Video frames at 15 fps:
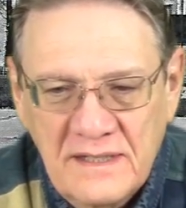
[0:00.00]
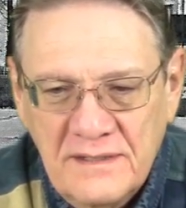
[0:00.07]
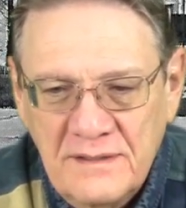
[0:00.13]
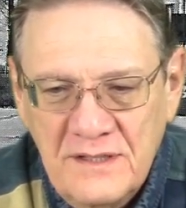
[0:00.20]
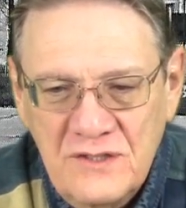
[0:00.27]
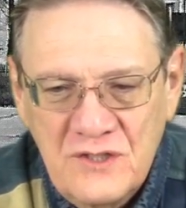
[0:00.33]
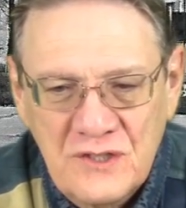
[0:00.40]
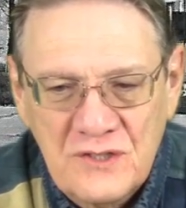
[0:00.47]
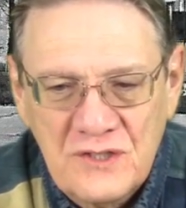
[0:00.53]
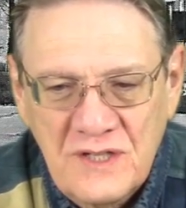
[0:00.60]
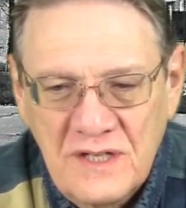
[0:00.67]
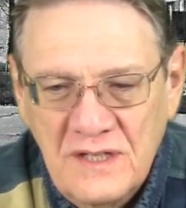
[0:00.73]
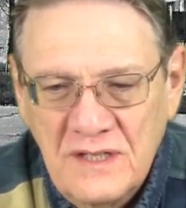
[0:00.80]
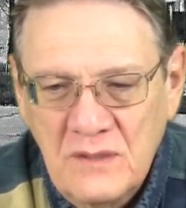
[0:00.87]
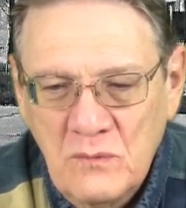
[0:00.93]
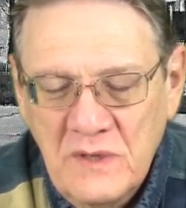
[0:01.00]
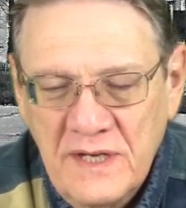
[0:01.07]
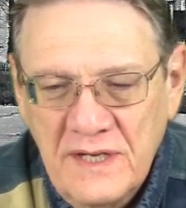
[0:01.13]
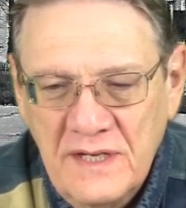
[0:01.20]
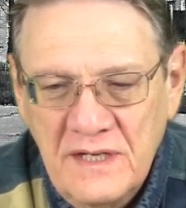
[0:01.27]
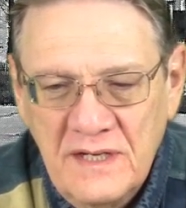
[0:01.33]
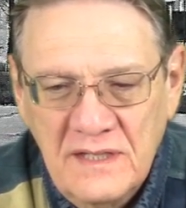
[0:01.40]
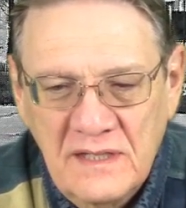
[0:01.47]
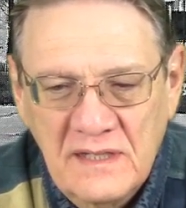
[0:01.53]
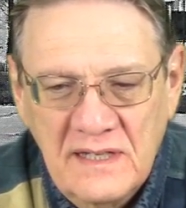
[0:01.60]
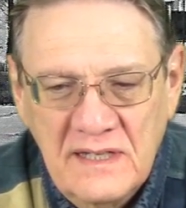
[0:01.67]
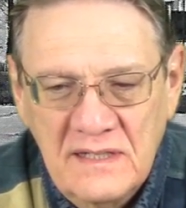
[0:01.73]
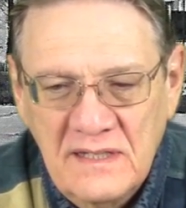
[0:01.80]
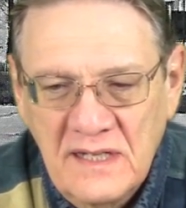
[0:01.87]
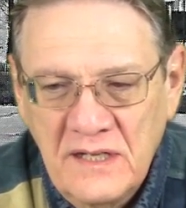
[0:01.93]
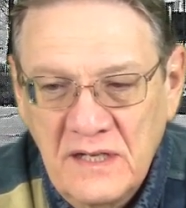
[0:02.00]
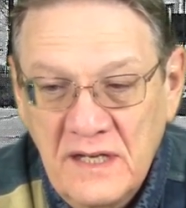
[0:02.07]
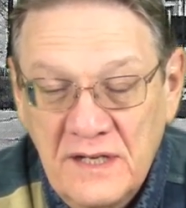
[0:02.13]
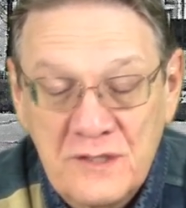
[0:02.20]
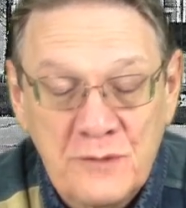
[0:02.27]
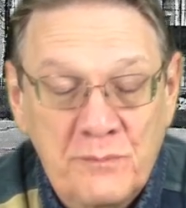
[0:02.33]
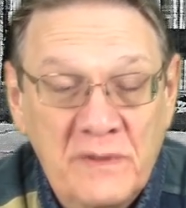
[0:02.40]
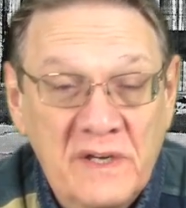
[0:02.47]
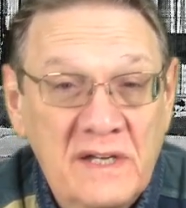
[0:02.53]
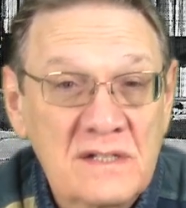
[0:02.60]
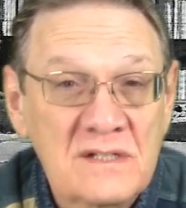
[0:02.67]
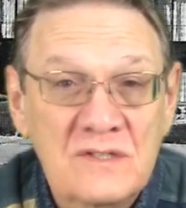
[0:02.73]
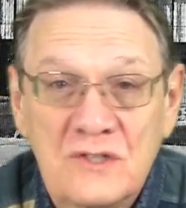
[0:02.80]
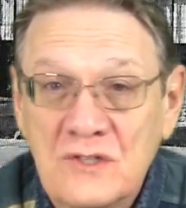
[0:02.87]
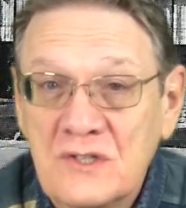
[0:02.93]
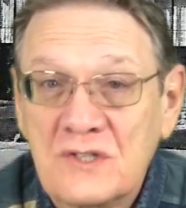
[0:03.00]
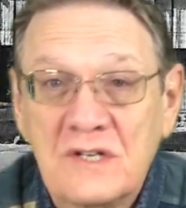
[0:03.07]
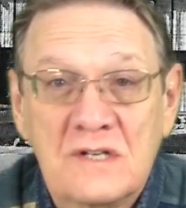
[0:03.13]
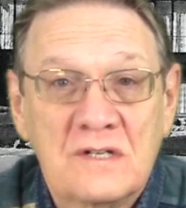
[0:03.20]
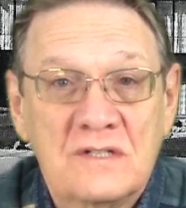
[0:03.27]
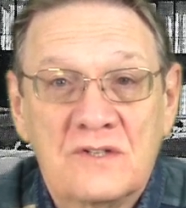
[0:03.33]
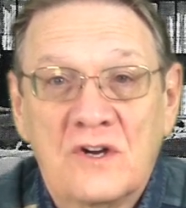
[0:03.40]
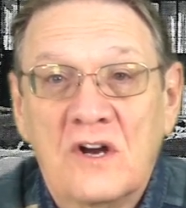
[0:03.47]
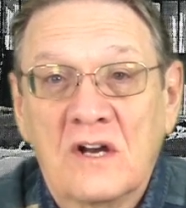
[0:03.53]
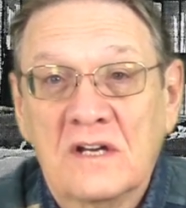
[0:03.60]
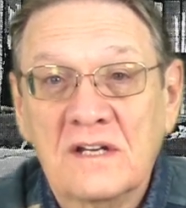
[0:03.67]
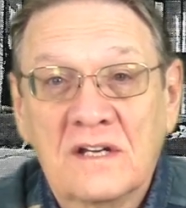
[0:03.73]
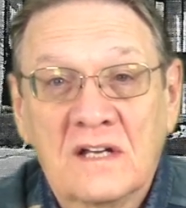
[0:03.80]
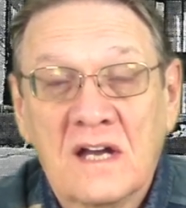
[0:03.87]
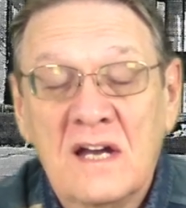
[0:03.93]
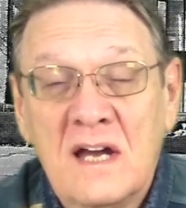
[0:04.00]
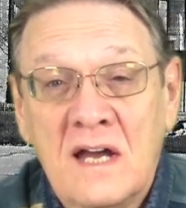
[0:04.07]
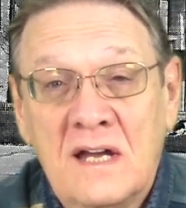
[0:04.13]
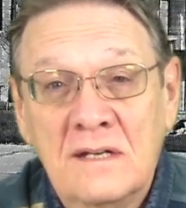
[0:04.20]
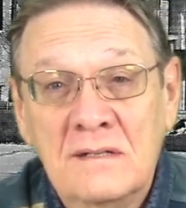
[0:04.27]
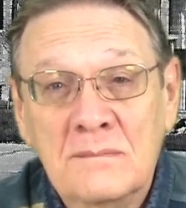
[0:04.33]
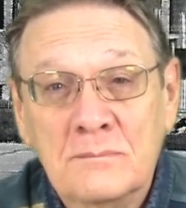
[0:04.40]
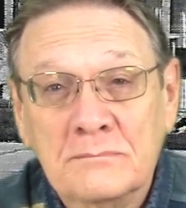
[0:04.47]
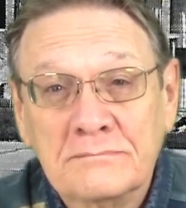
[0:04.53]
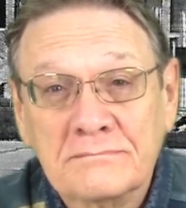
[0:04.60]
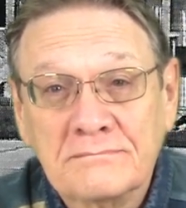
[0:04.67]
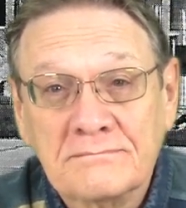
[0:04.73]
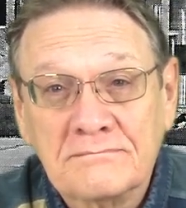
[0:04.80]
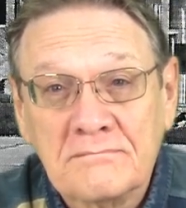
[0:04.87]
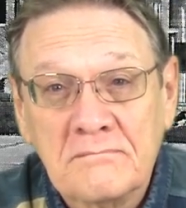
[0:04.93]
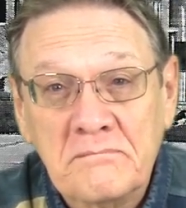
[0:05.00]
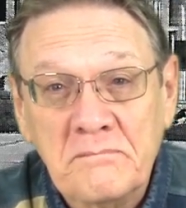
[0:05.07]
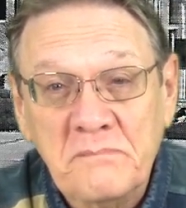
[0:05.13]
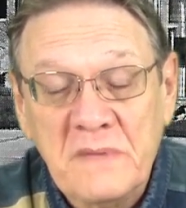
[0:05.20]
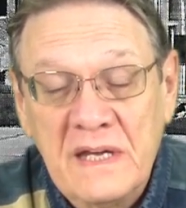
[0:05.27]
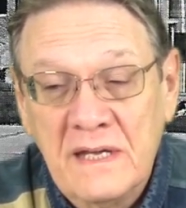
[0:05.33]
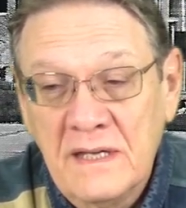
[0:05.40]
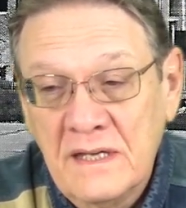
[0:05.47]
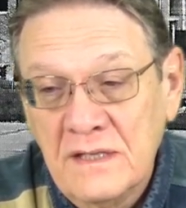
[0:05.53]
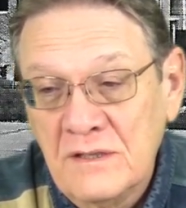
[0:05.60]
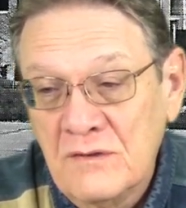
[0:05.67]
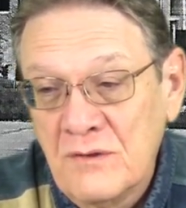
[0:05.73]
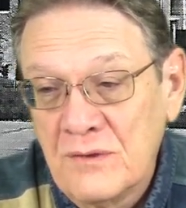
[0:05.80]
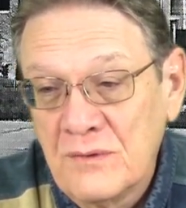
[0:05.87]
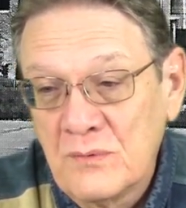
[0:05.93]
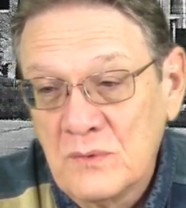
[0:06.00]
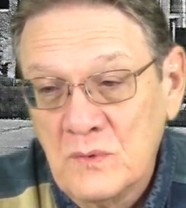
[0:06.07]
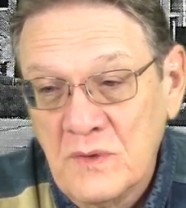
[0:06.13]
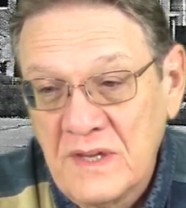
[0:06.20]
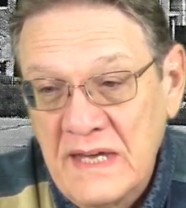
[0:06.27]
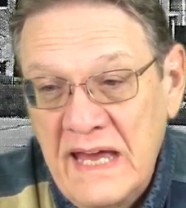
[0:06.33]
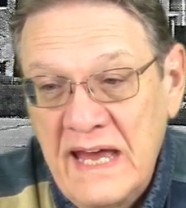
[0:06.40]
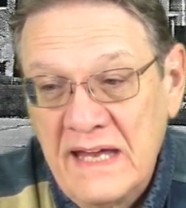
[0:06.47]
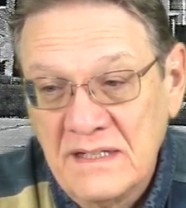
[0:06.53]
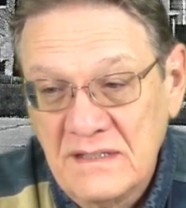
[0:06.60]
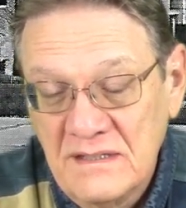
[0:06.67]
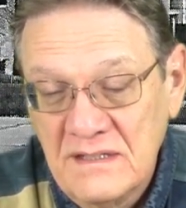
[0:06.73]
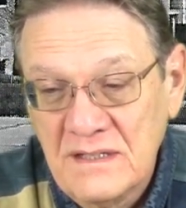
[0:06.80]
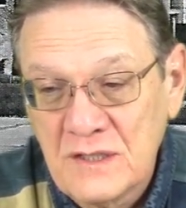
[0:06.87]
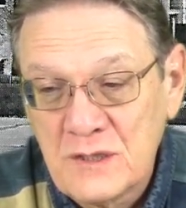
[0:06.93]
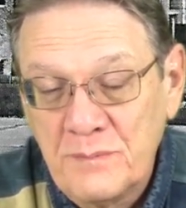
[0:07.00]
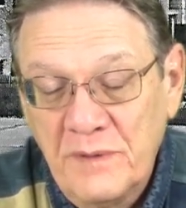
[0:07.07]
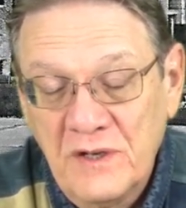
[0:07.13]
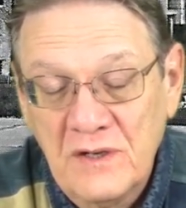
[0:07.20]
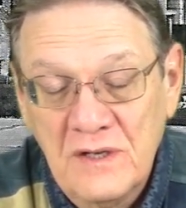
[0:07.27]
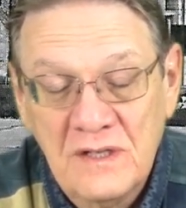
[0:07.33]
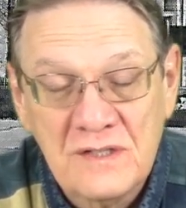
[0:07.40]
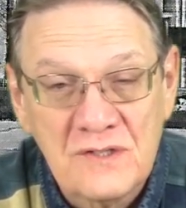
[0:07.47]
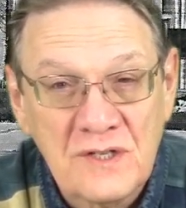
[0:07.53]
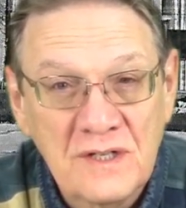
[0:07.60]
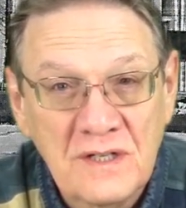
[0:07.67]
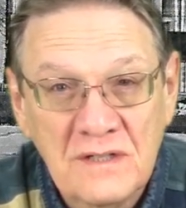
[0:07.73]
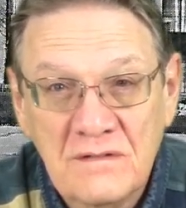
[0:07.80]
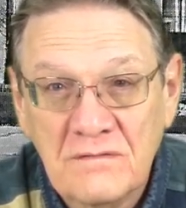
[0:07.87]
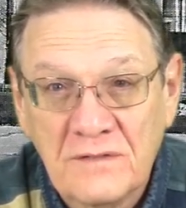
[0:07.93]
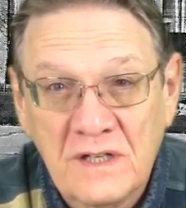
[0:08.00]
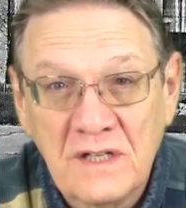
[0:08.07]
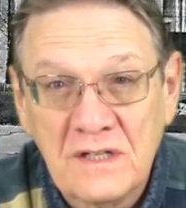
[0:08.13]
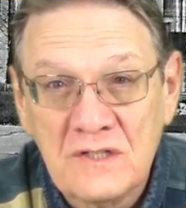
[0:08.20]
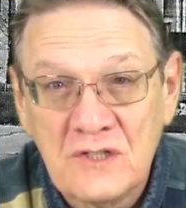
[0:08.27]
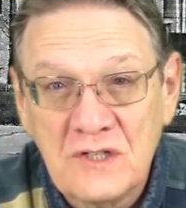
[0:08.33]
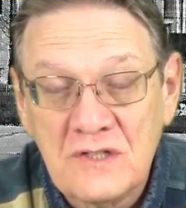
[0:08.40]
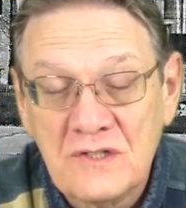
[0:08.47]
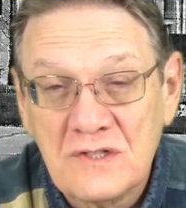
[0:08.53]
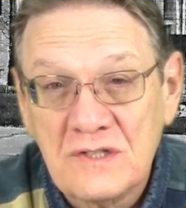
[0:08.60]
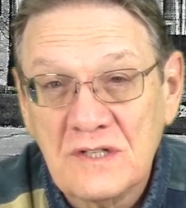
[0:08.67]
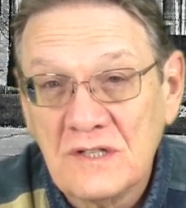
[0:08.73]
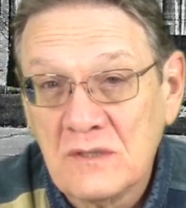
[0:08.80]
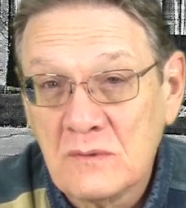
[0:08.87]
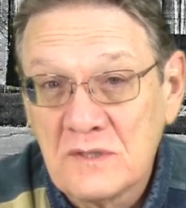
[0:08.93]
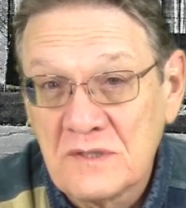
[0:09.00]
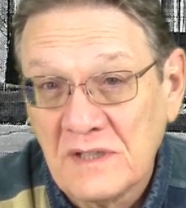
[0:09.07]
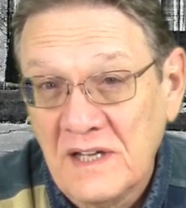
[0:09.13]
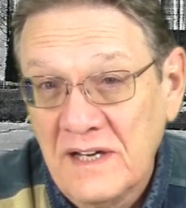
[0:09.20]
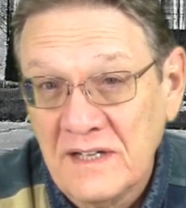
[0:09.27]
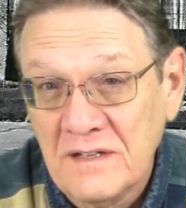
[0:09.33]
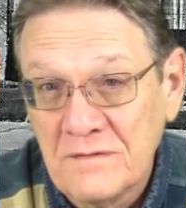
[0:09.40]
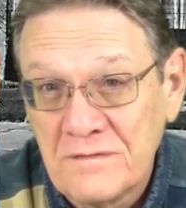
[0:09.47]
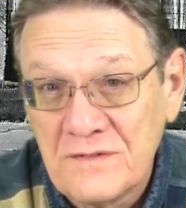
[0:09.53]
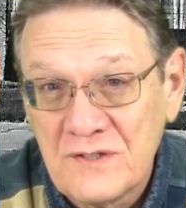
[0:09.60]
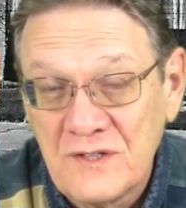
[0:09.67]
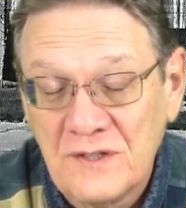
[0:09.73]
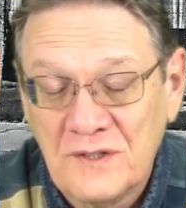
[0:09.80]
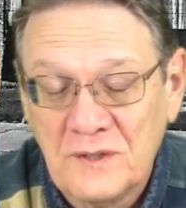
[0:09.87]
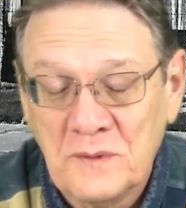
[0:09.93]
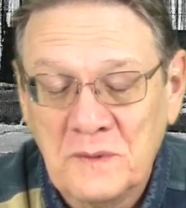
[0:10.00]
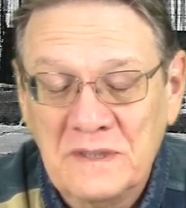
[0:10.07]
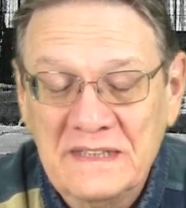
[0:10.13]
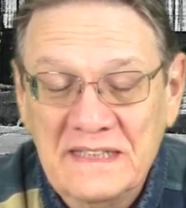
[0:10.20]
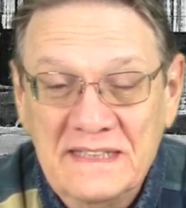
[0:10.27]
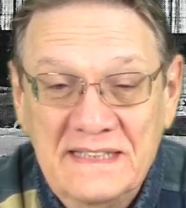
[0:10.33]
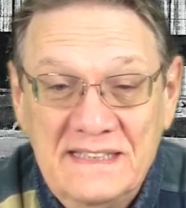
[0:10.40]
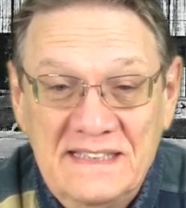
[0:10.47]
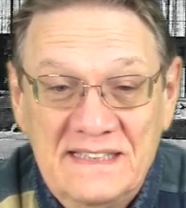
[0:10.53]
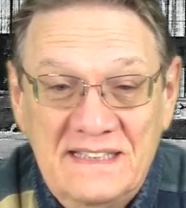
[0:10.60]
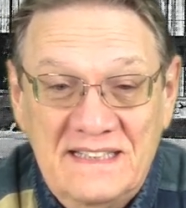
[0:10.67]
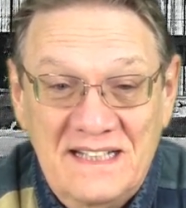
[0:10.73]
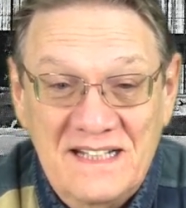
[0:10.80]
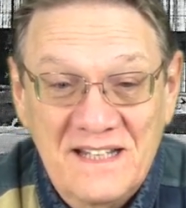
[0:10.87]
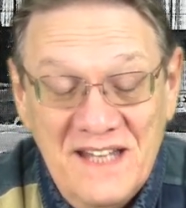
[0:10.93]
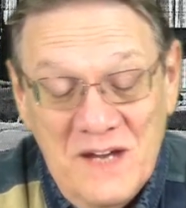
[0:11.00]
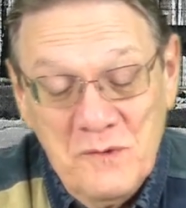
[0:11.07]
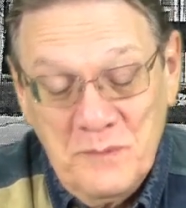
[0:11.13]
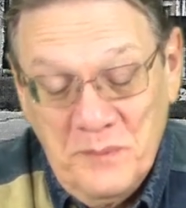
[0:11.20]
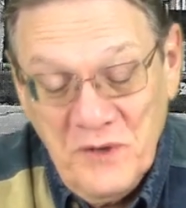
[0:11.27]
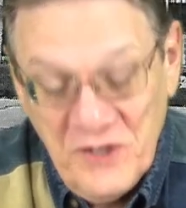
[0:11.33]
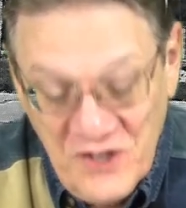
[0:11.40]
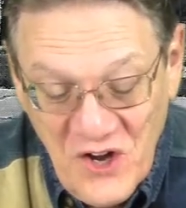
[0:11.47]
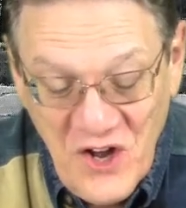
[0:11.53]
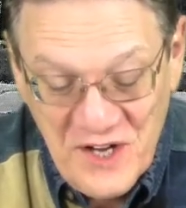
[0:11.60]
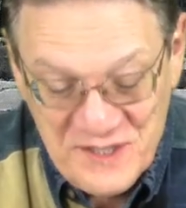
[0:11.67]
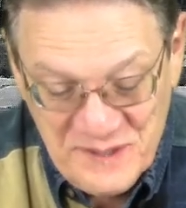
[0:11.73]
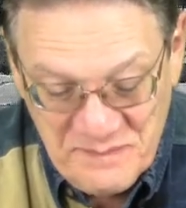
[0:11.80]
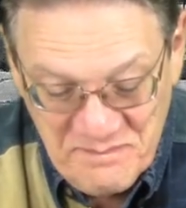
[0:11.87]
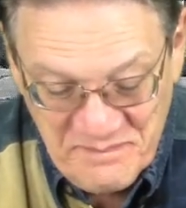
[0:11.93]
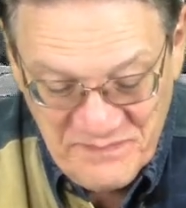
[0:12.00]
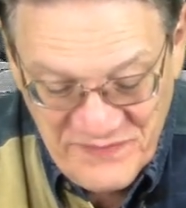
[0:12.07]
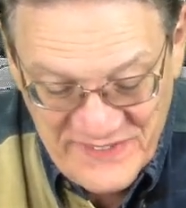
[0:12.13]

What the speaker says: he just said he went in and he laid down on his bed and just started talking to God. And through that experience, he invited Jesus into his life. So that was pretty awesome.